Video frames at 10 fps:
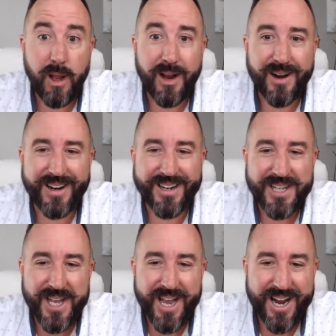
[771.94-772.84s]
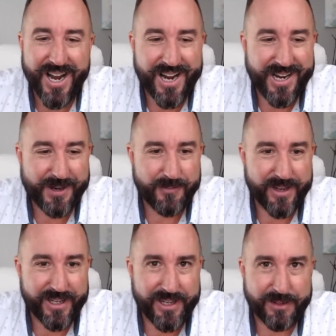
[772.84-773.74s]
All right.
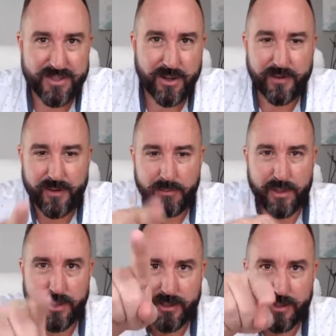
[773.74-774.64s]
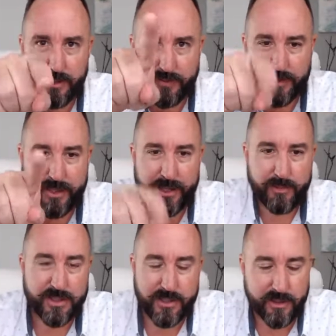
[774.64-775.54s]
And I'm sorry if I'm looking at two different
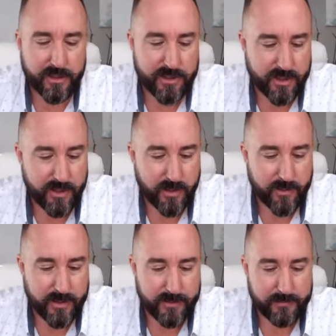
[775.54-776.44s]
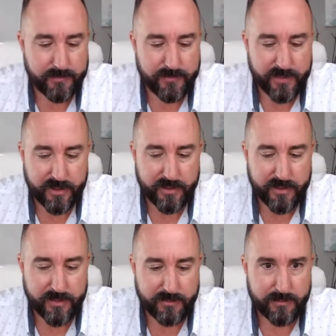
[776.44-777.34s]
cameras here. So
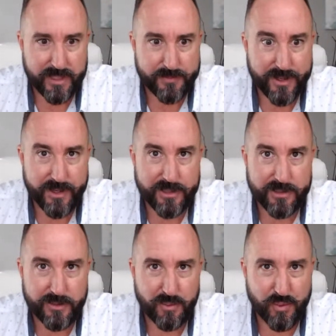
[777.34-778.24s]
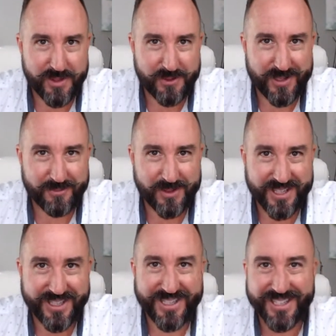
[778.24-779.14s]
it makes my eyes look weird when I'm
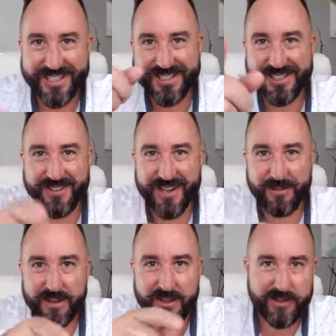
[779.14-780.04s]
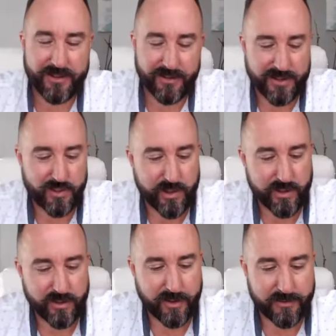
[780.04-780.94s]
looking at Instagram. It looks
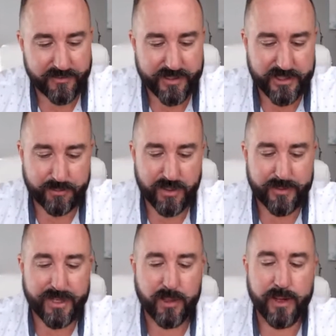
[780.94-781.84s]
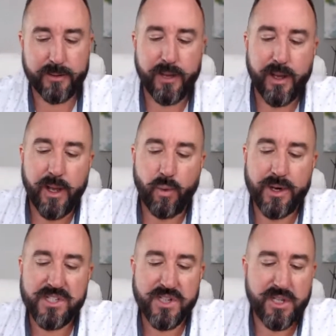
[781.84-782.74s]
weird on Facebook. But anyway,
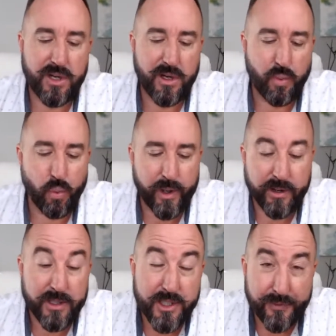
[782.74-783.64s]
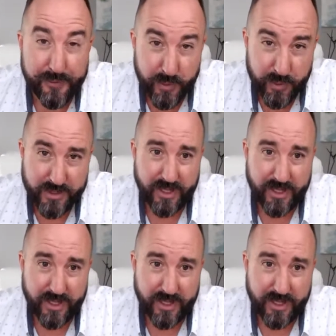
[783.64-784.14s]
what's the weirdest food